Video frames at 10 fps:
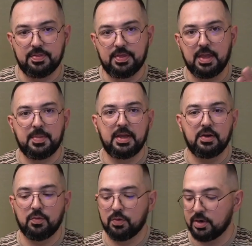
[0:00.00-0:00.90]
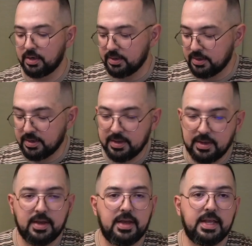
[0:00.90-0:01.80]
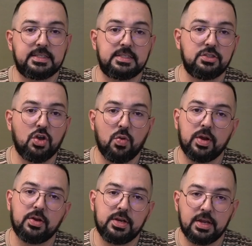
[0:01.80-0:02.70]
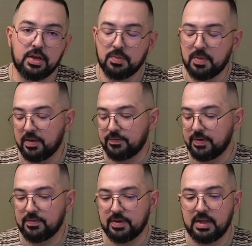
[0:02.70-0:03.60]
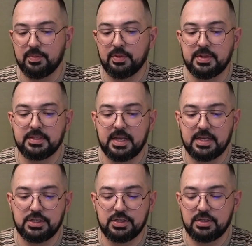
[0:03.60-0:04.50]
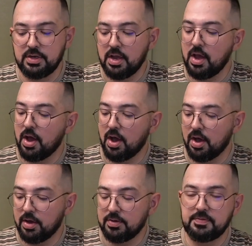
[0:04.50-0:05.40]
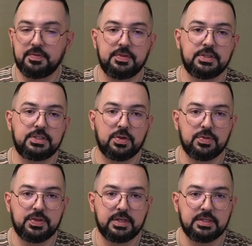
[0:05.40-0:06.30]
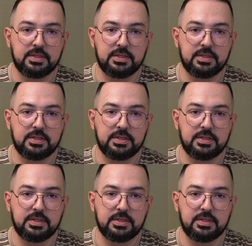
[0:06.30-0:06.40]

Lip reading: they made it work. It's nowhere near my favorite implementation of stone thickness